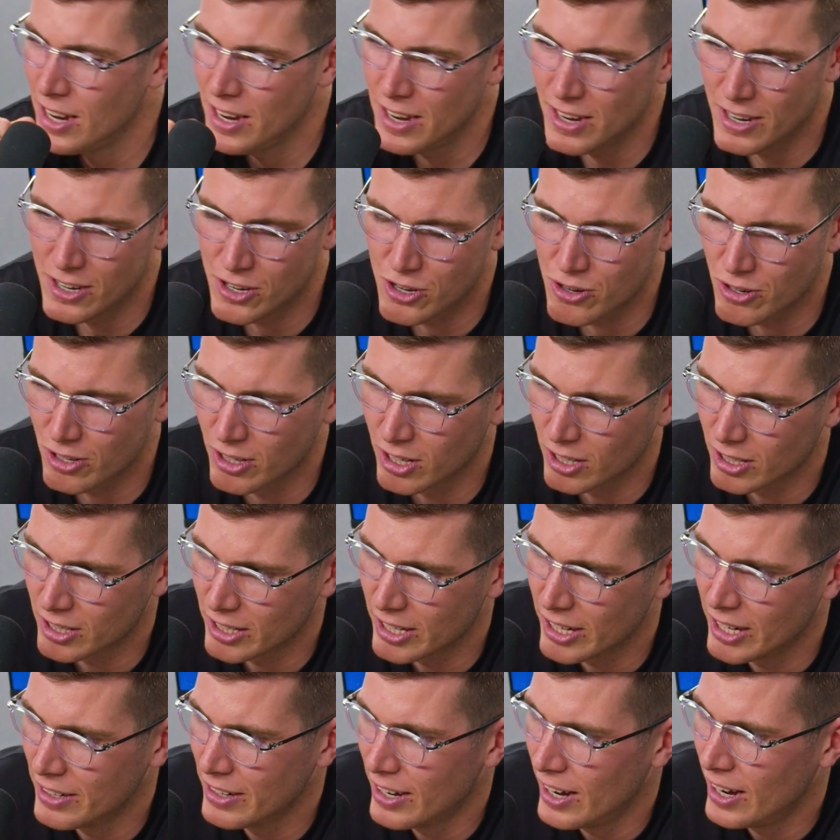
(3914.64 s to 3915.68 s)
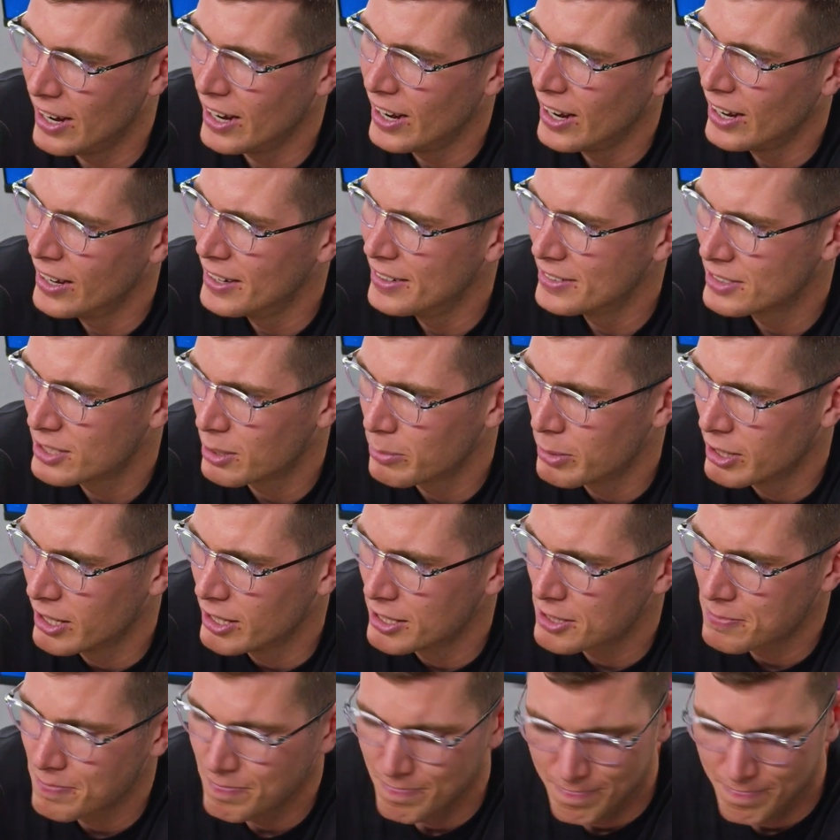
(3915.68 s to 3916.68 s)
India or Sri Lanka yet. No. It's on my list.